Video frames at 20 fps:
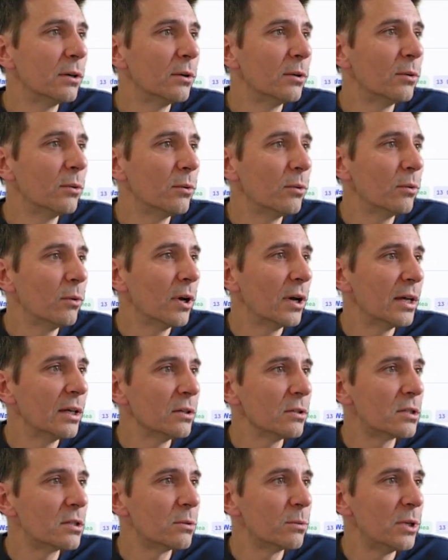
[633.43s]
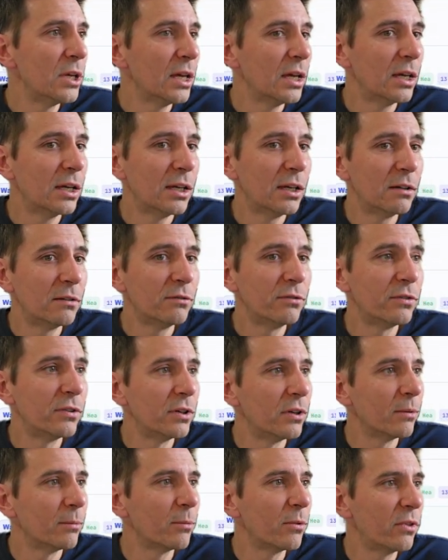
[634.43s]
what else do we have?
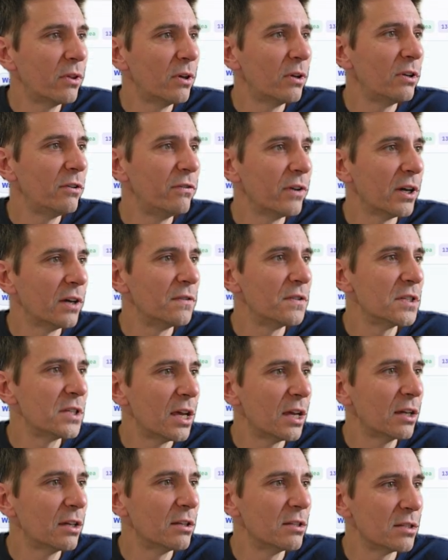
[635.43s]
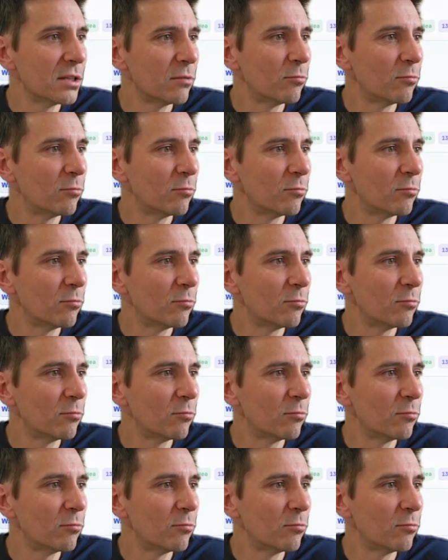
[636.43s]
35 seconds.